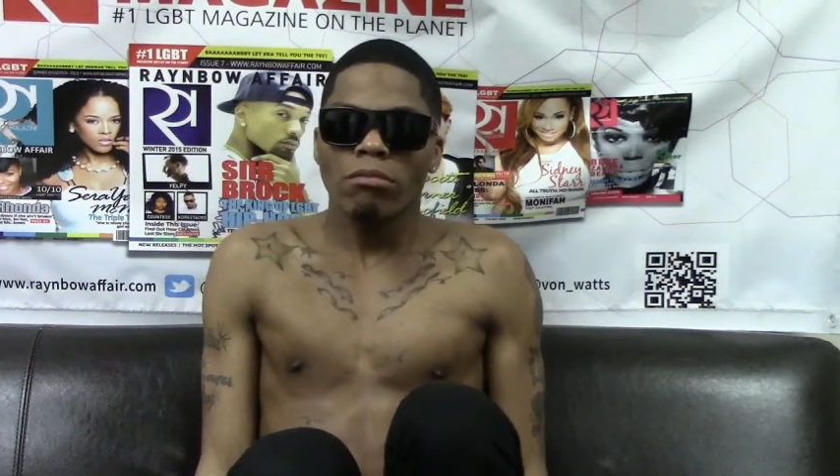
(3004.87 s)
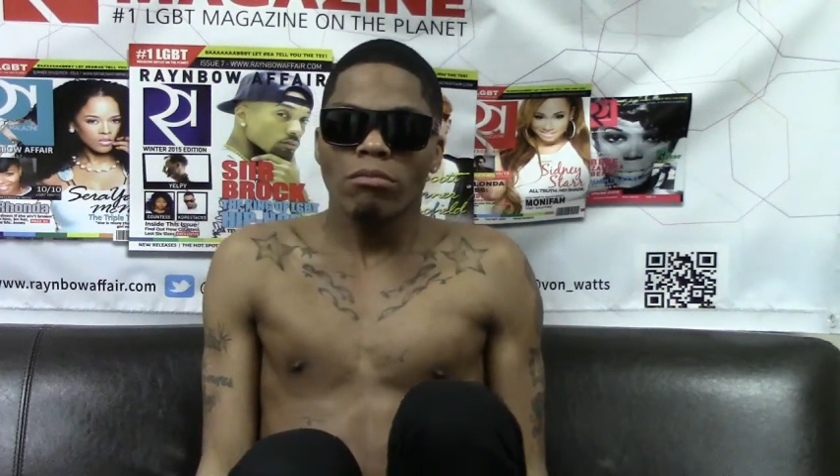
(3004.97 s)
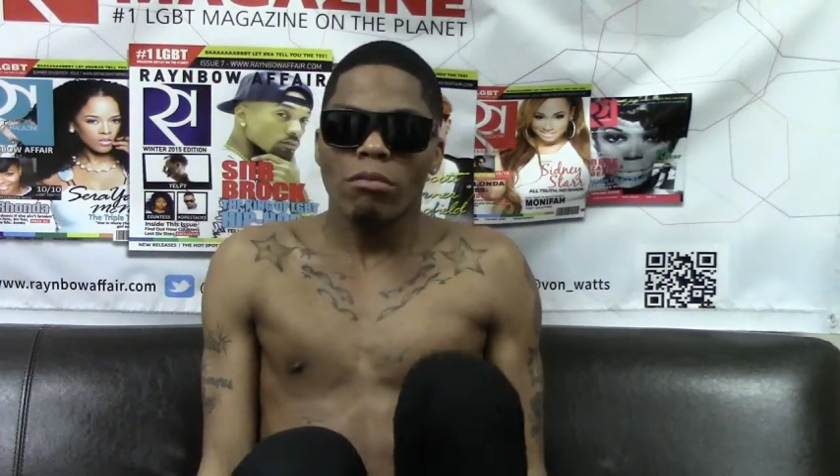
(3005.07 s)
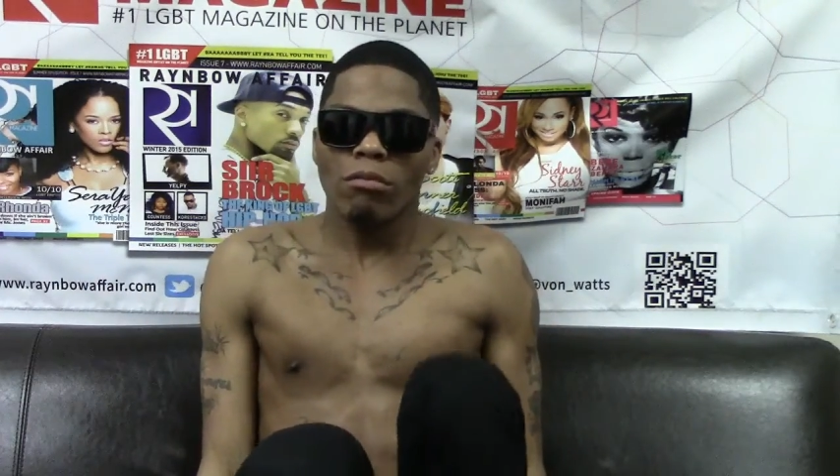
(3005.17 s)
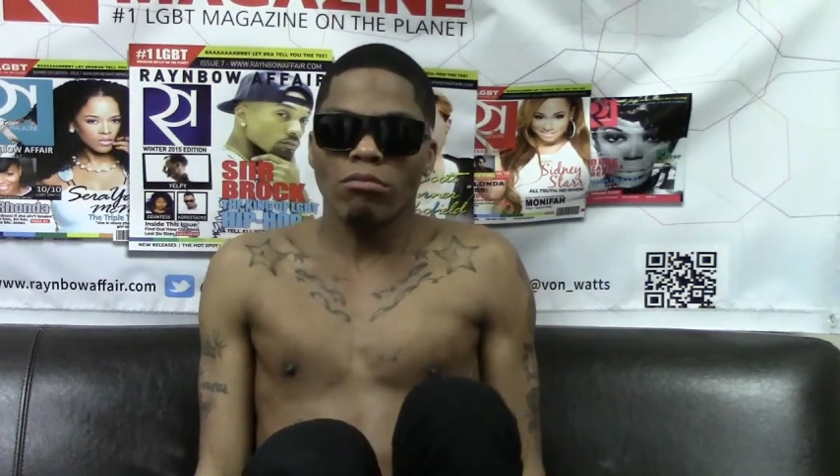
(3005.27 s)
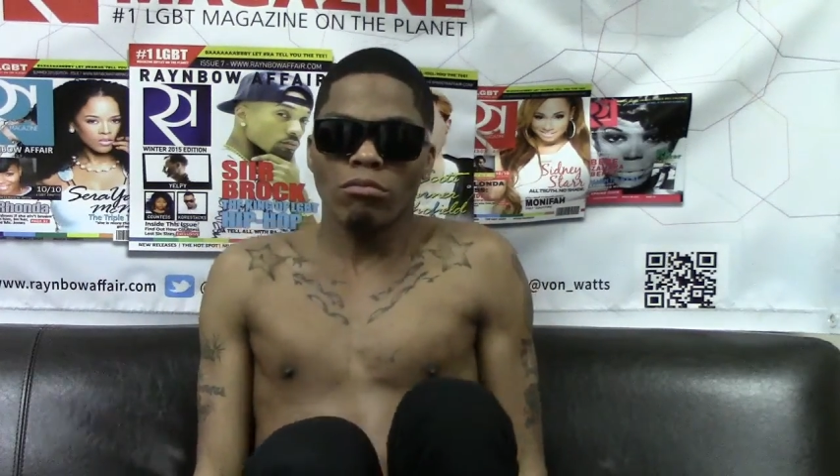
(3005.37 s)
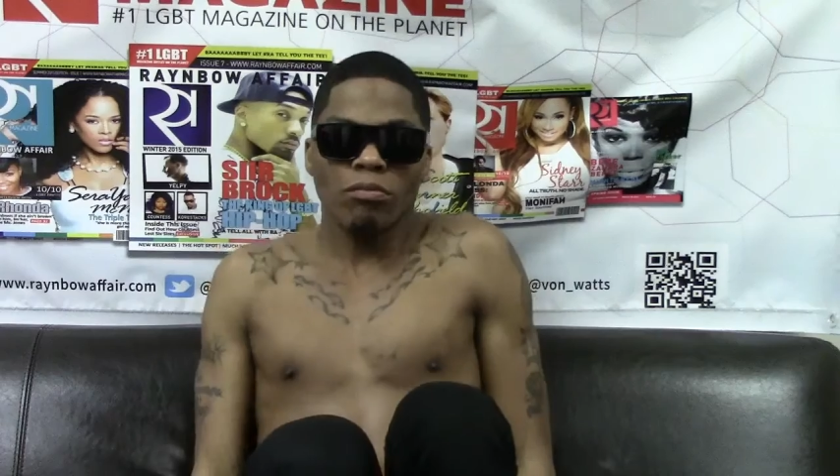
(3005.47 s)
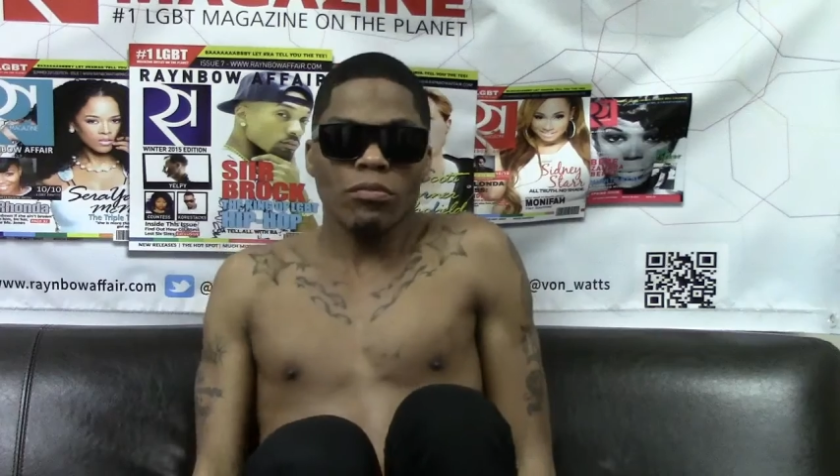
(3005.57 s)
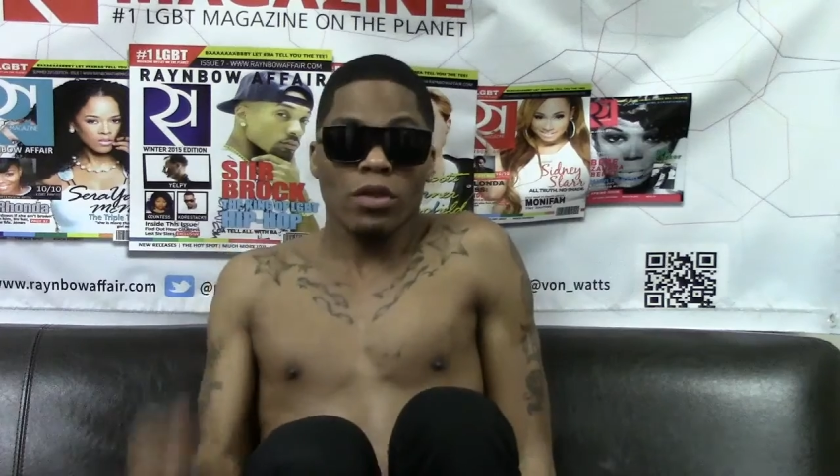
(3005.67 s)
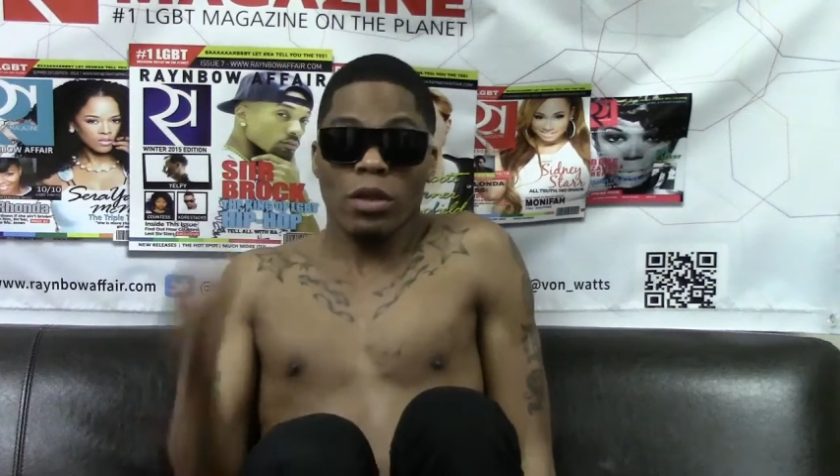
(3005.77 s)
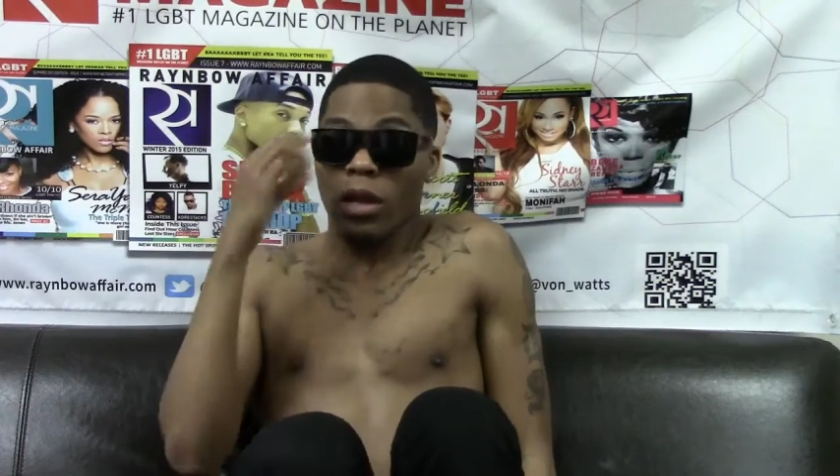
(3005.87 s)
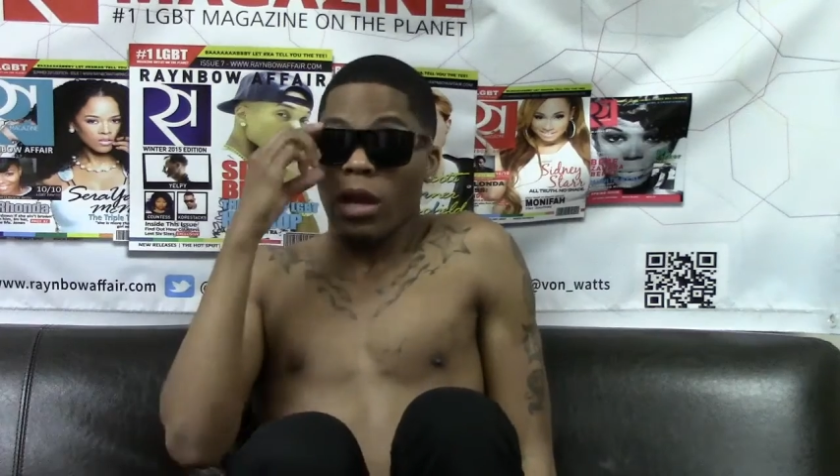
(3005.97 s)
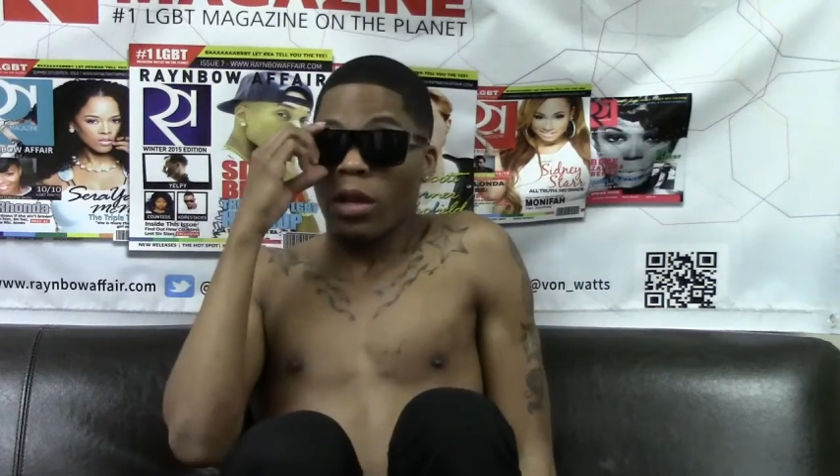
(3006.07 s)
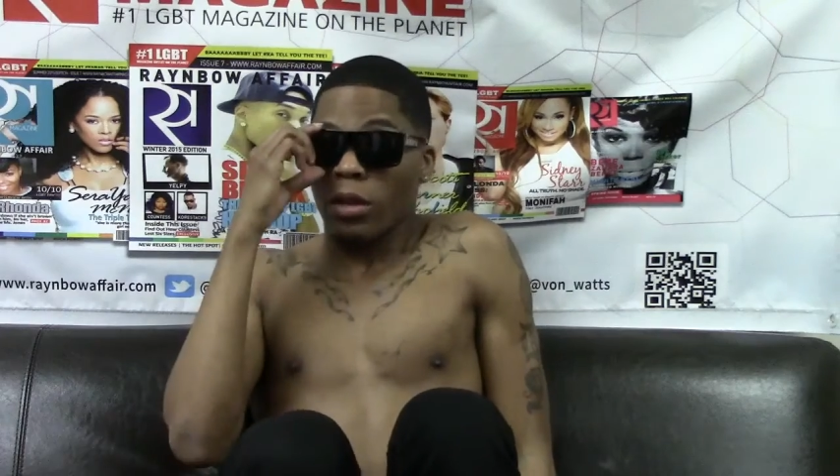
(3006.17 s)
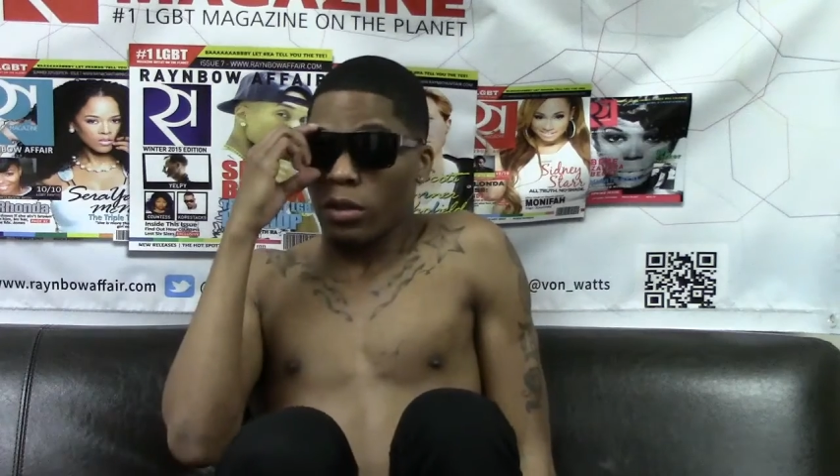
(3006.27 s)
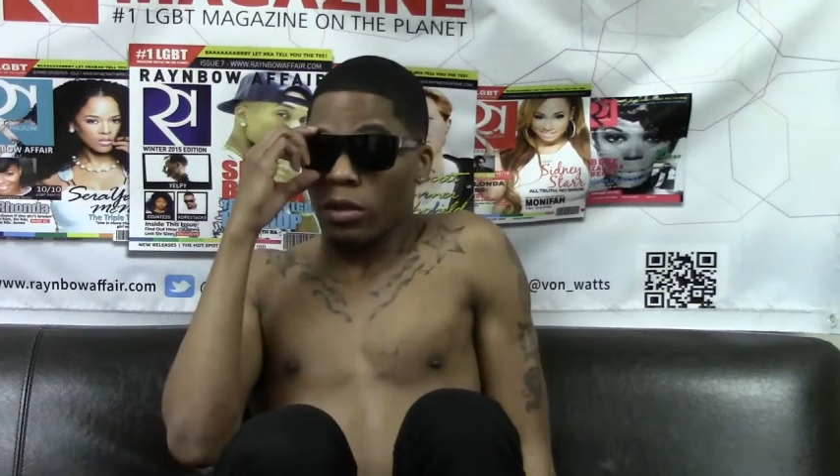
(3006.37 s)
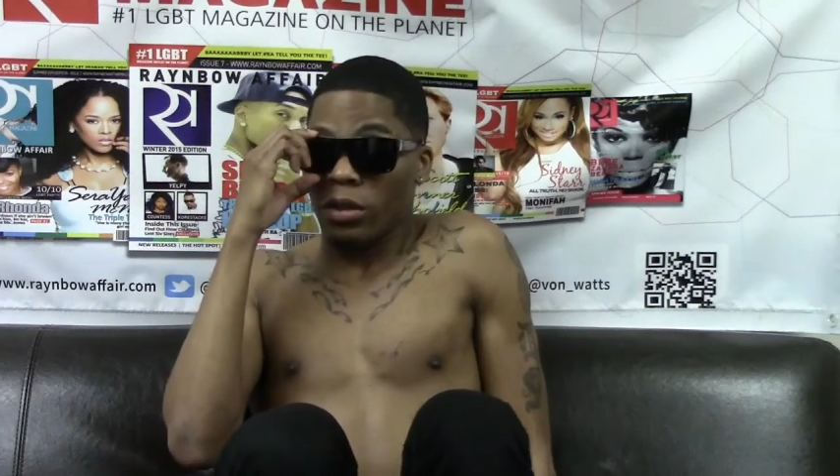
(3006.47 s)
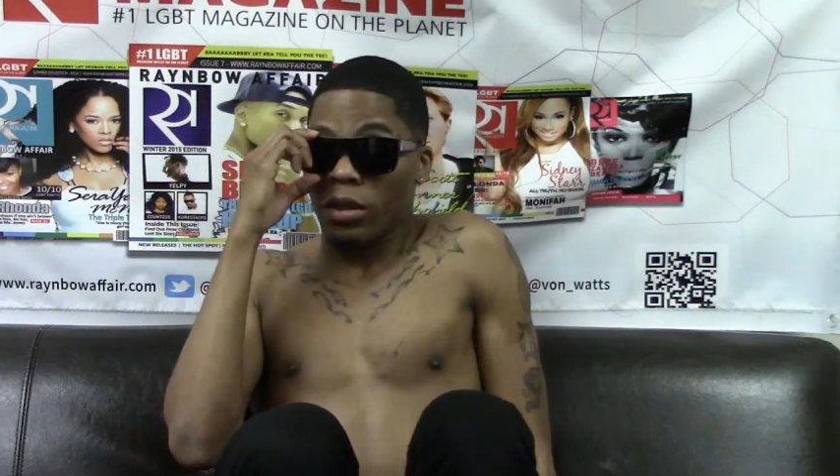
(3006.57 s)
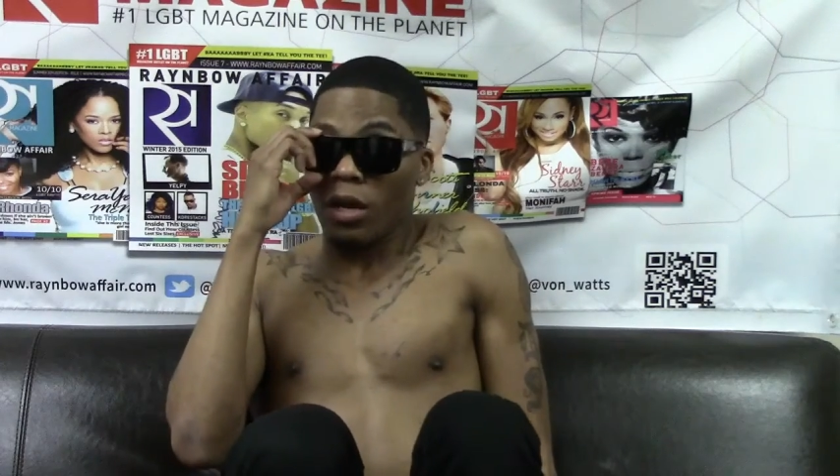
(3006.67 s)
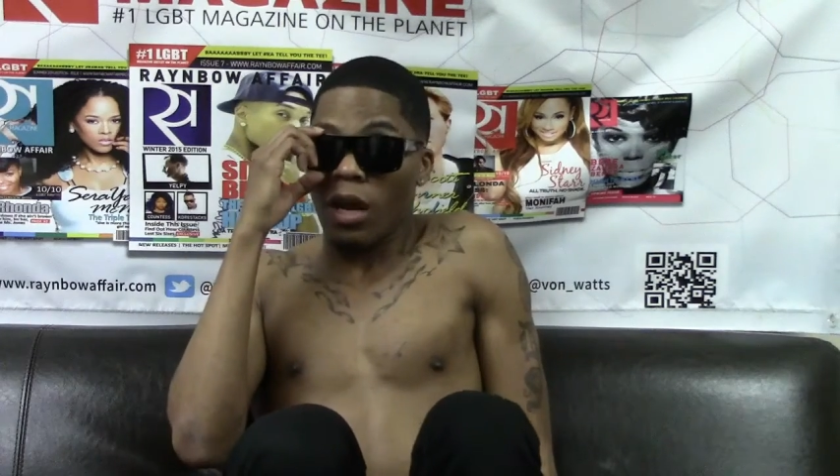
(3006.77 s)
videos and not paint no
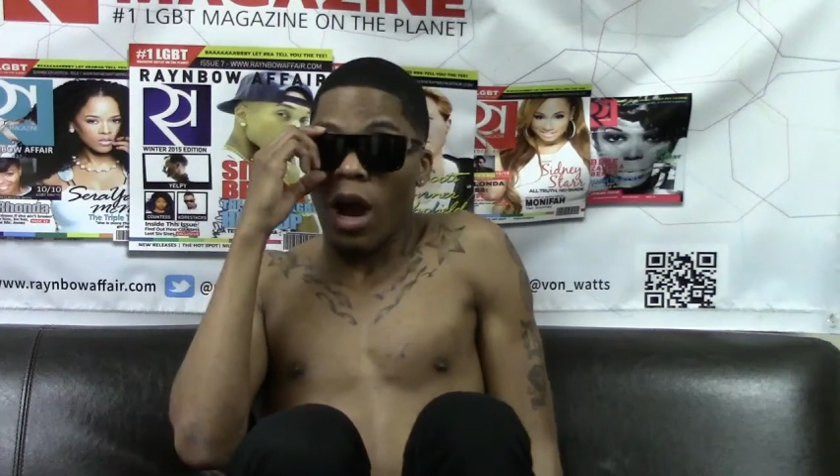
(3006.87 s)
sticks?